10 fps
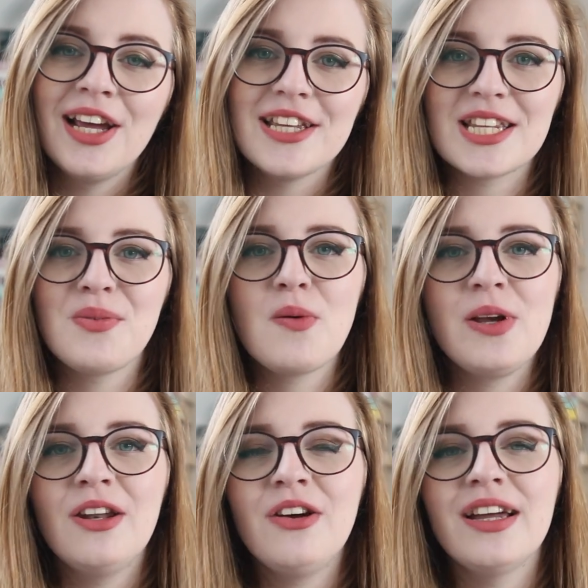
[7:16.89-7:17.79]
And so when
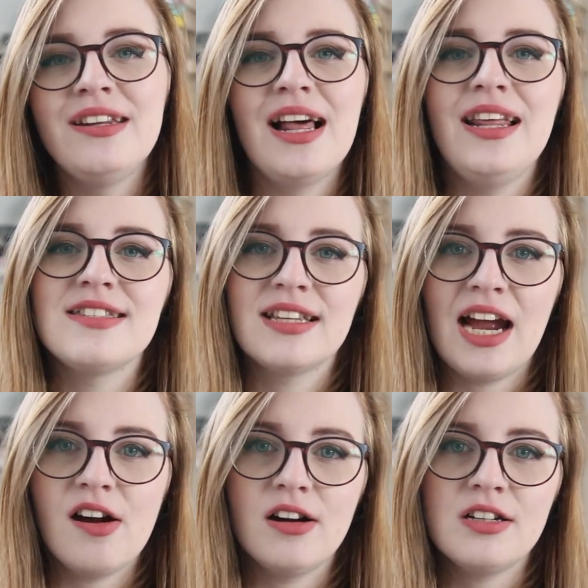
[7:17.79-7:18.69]
we look at Nellie as a
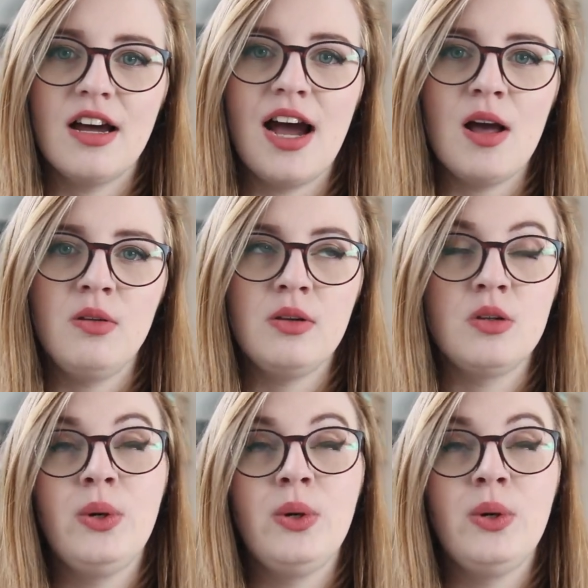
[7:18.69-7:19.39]
character and